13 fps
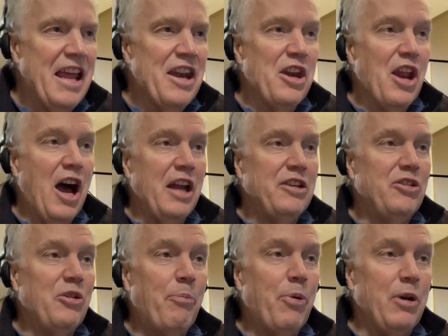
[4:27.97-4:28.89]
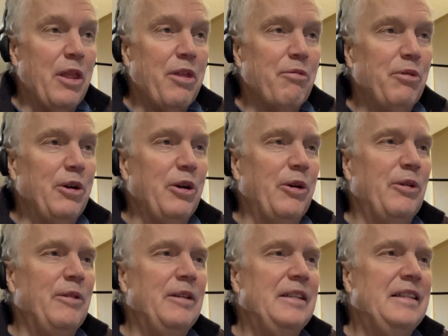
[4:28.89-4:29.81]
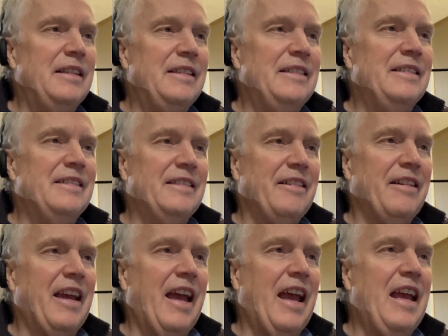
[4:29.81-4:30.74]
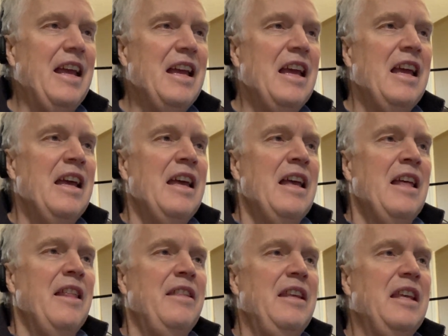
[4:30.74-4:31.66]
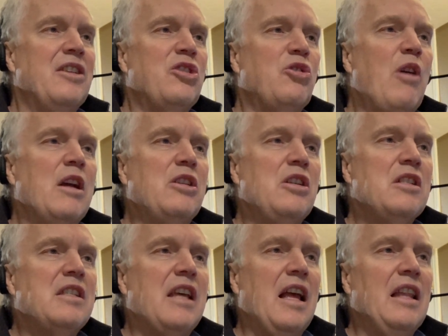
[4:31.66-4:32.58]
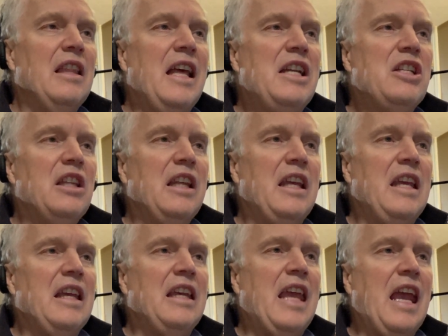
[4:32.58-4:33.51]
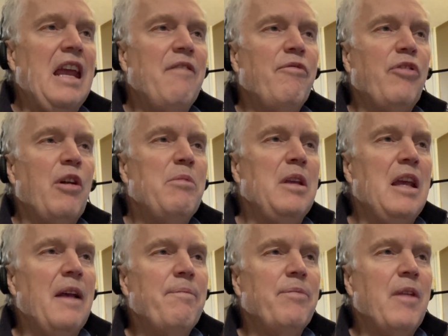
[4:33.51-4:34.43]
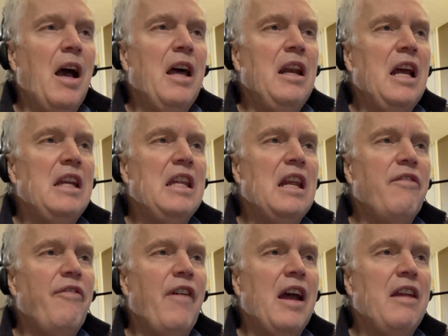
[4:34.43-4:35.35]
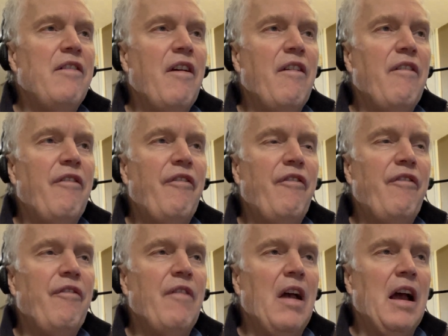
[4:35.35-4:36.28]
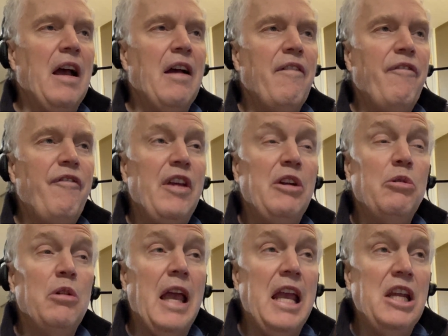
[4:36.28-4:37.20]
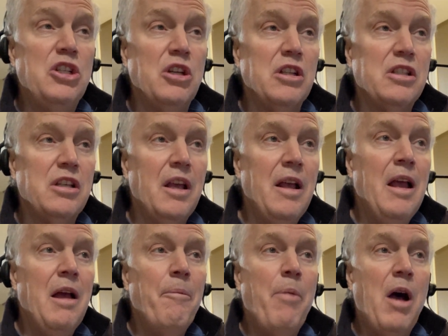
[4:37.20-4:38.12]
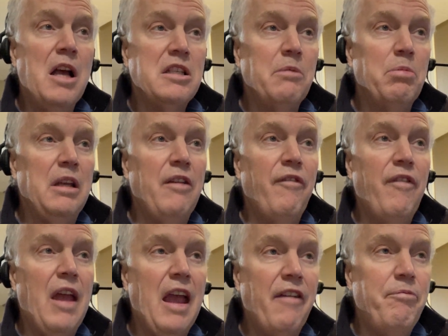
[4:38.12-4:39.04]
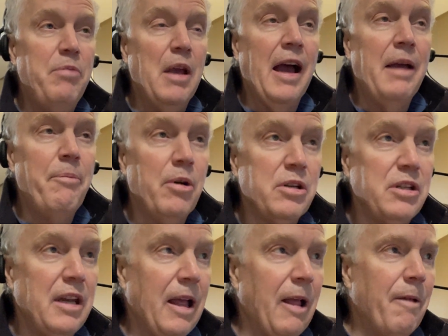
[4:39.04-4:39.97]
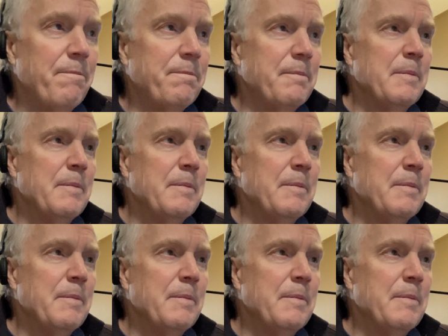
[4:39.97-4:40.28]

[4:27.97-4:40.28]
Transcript: not to put it through. Okay, the instructions allegedly came from the unidentified federal agents, possibly FBI personnel.